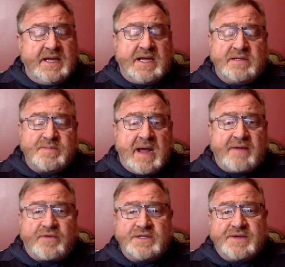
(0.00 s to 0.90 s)
then he comes
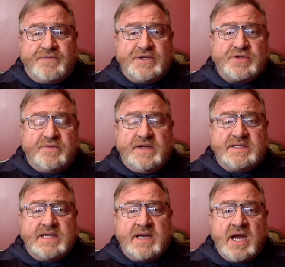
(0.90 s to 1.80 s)
back for his official
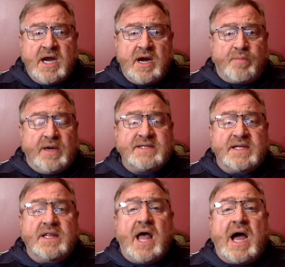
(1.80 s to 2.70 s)
visit, brings
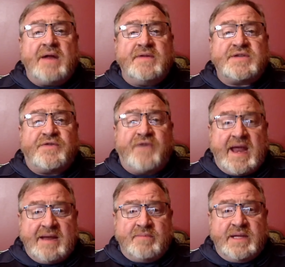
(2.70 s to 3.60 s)
a lot of his
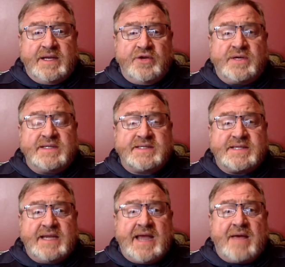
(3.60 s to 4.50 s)
family. And you can
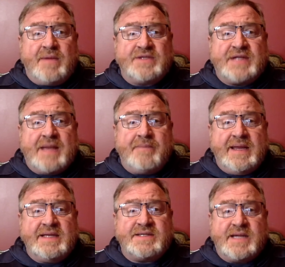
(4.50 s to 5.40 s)
see how much that
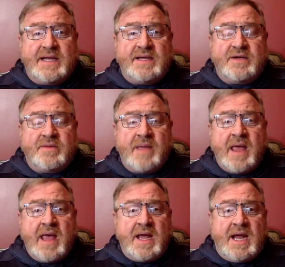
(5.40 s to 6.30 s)
means to him.
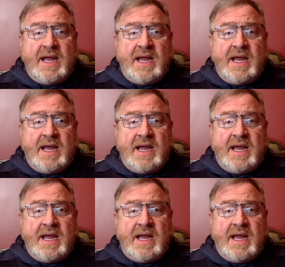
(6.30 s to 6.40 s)
Mm-hmm.